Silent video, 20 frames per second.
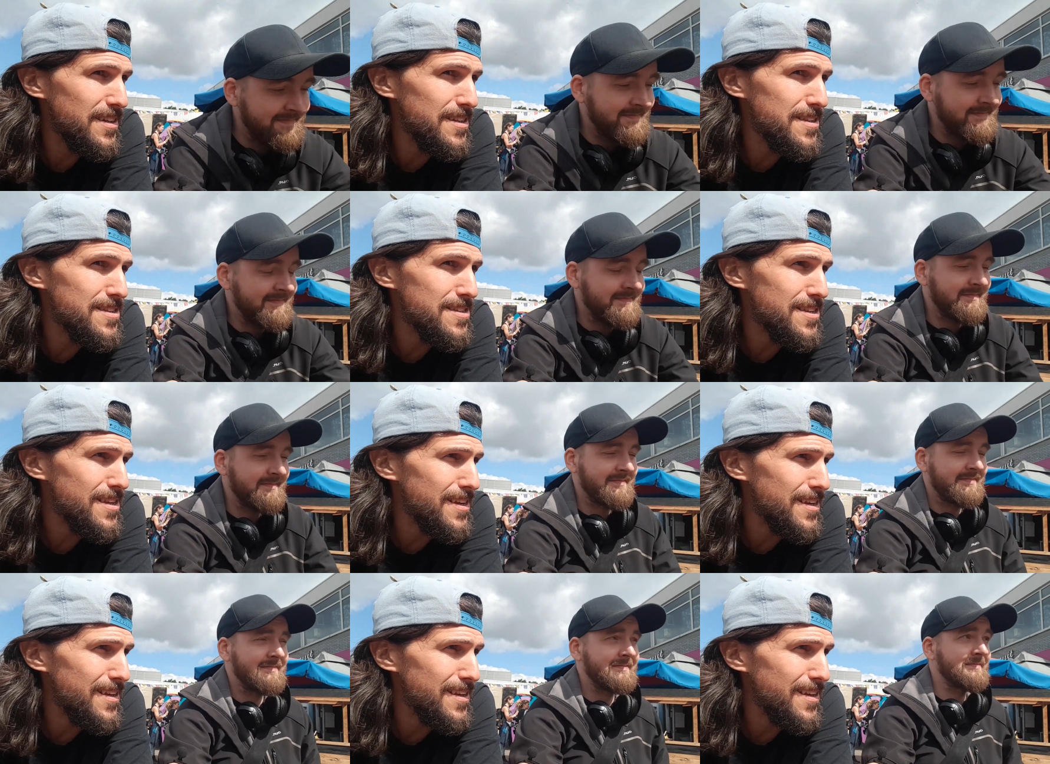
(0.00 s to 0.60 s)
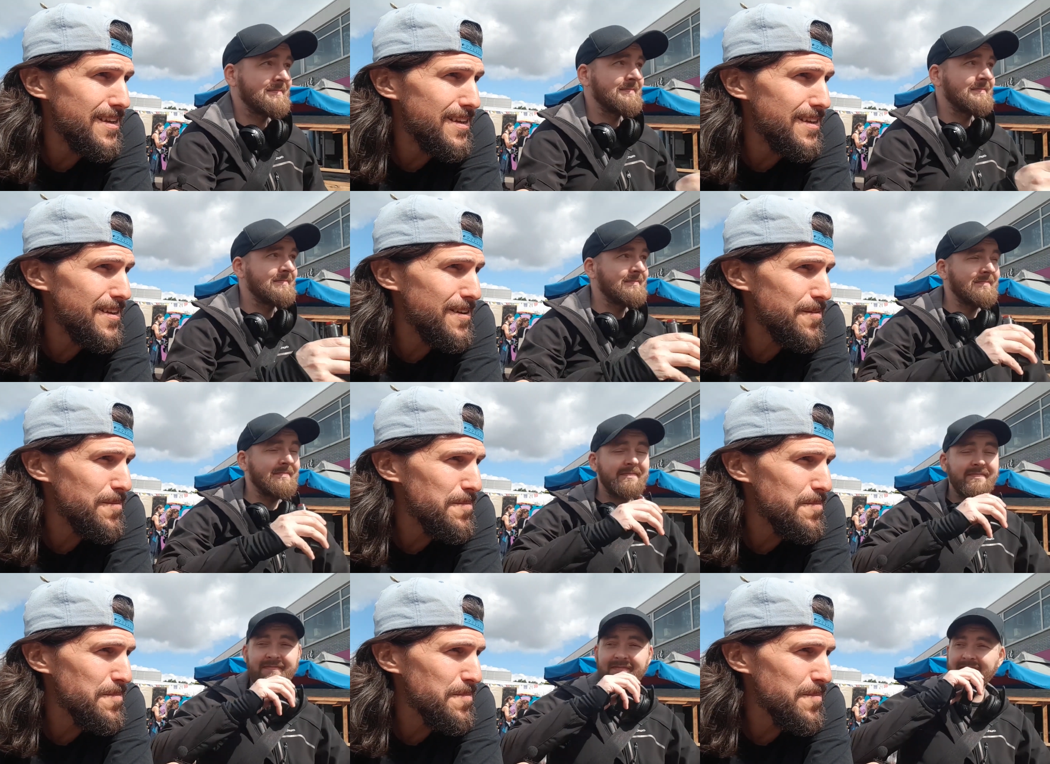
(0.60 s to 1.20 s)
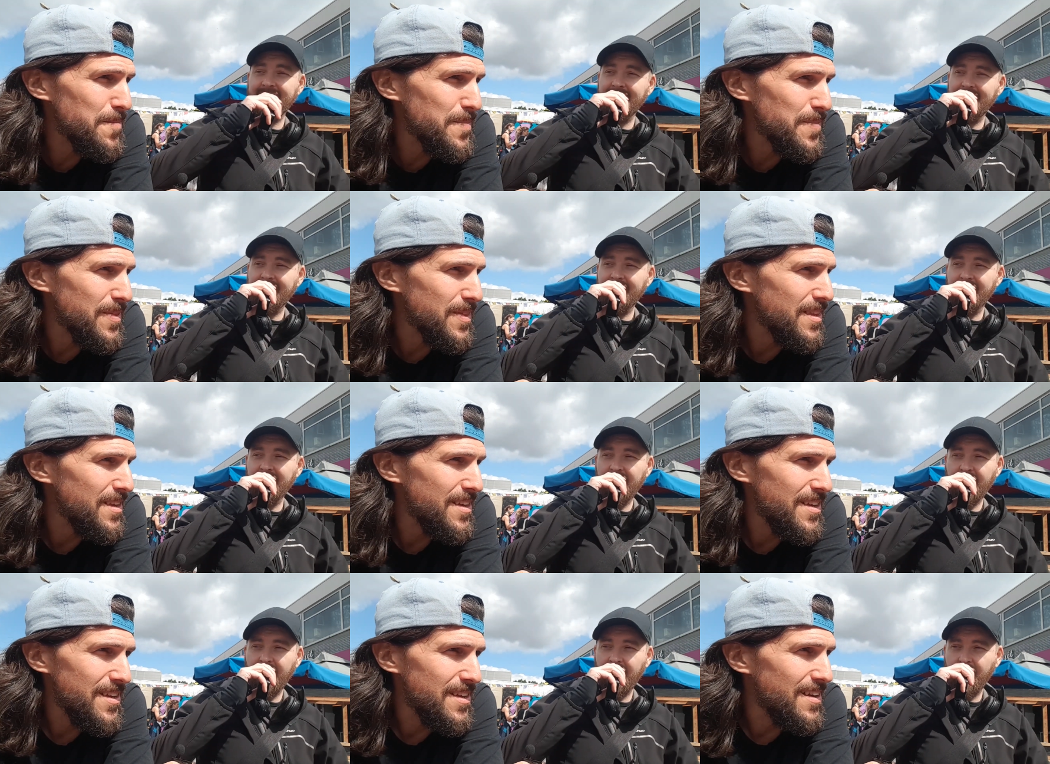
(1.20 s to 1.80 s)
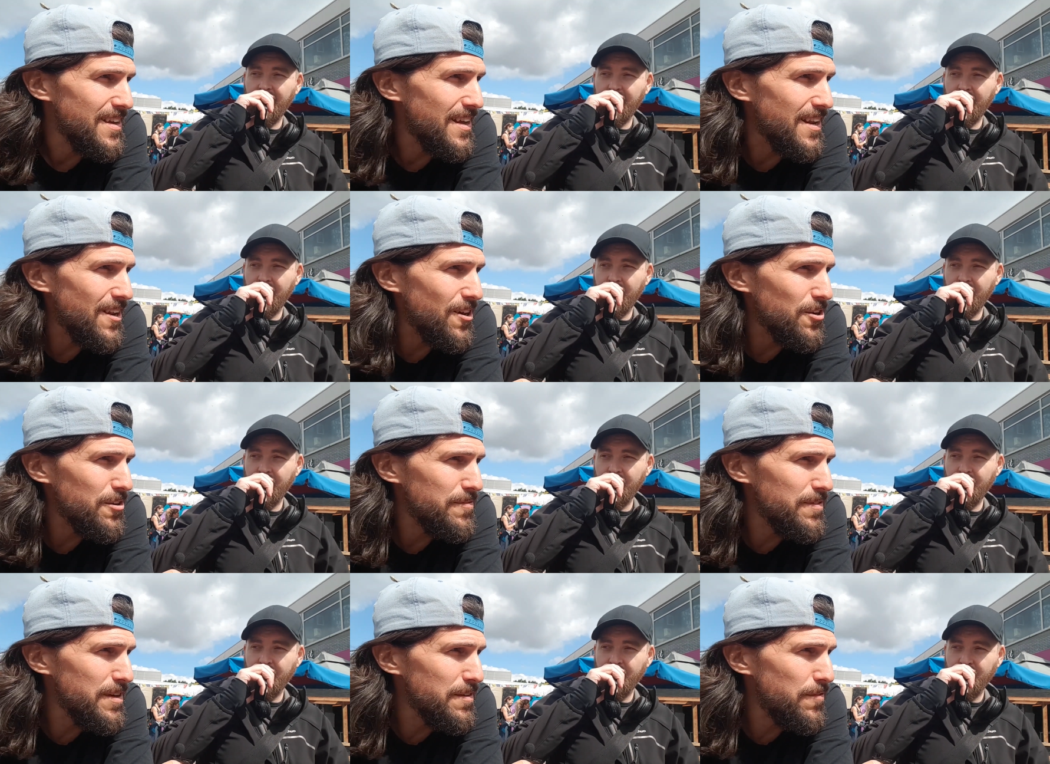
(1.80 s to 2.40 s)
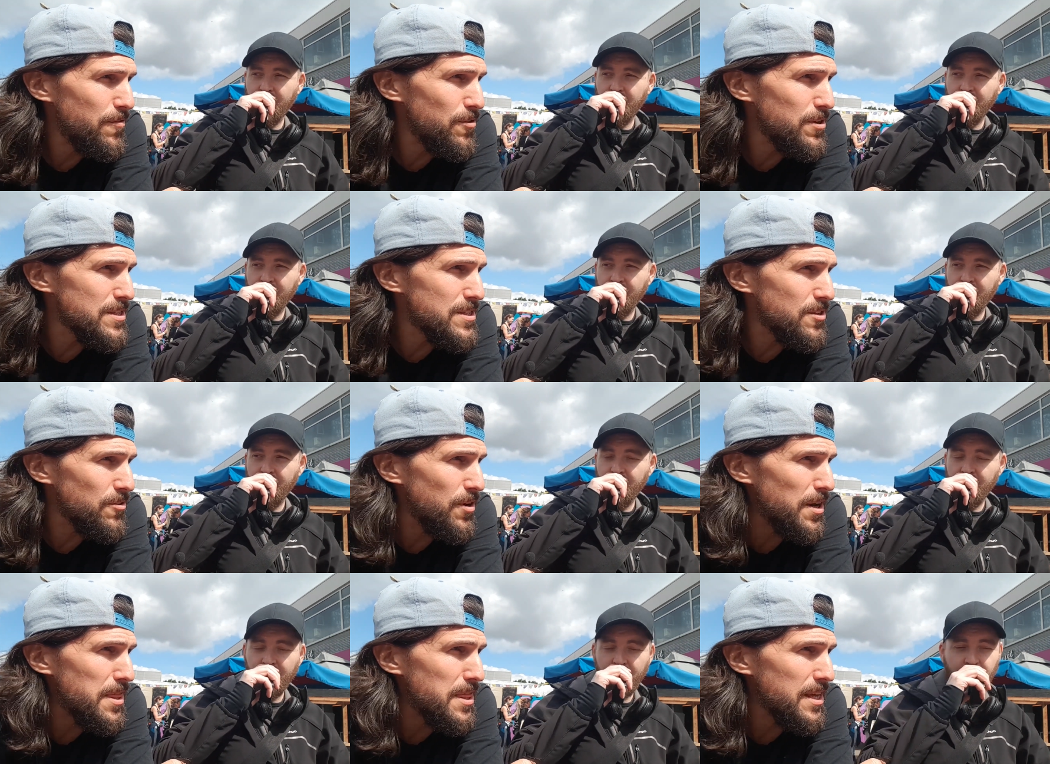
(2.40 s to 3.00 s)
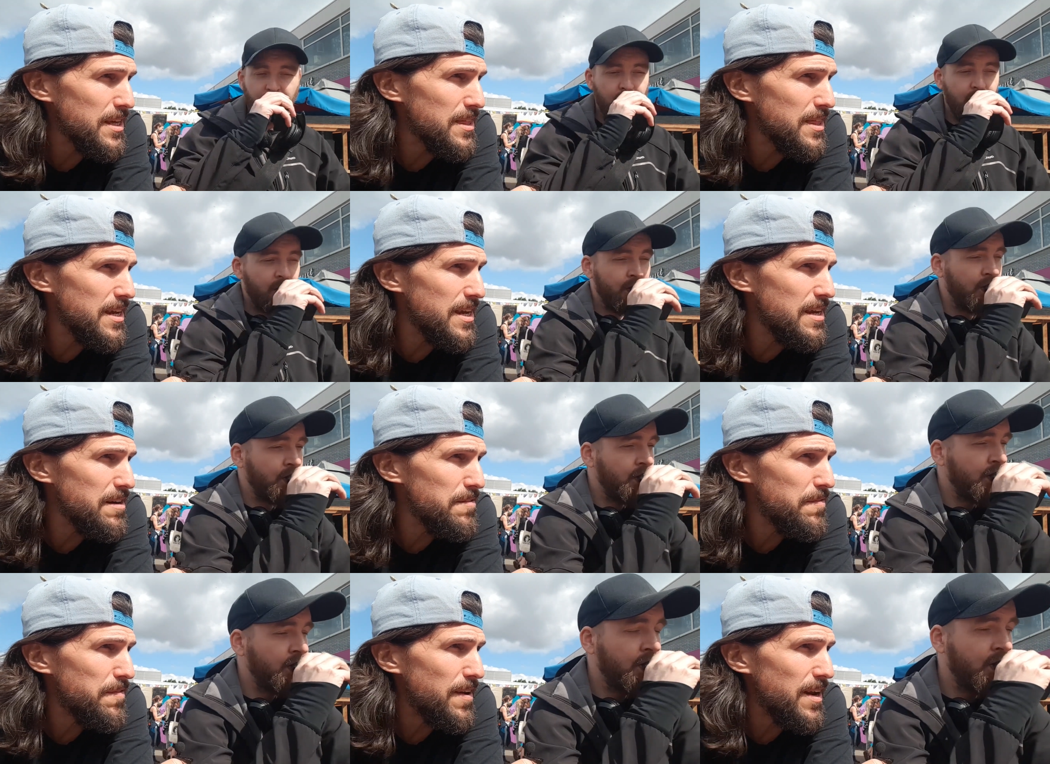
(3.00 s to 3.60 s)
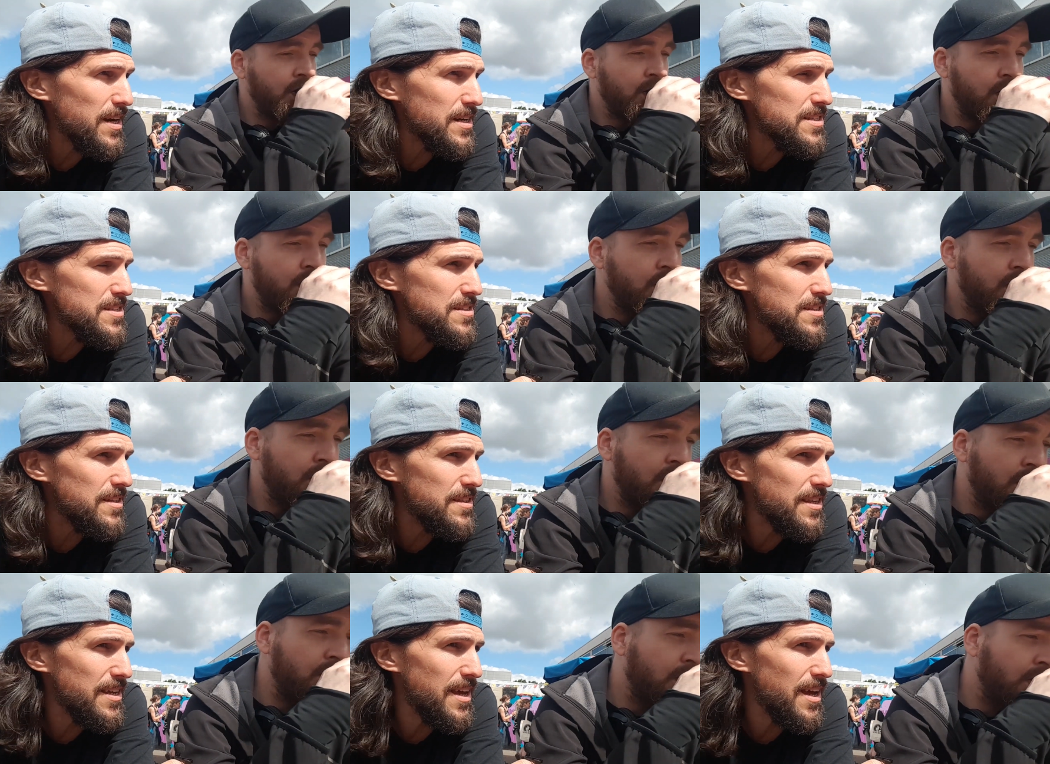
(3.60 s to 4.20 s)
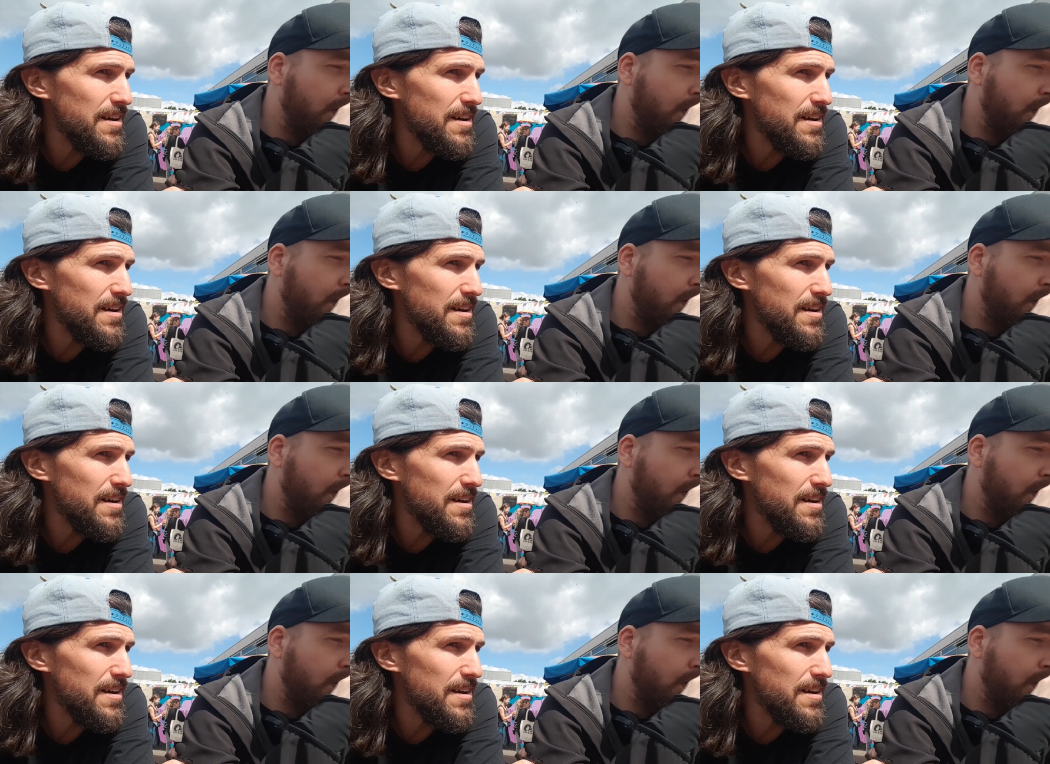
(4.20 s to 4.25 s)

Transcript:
Speaker 1: it's uh, a lot of influence. So I think the influx that they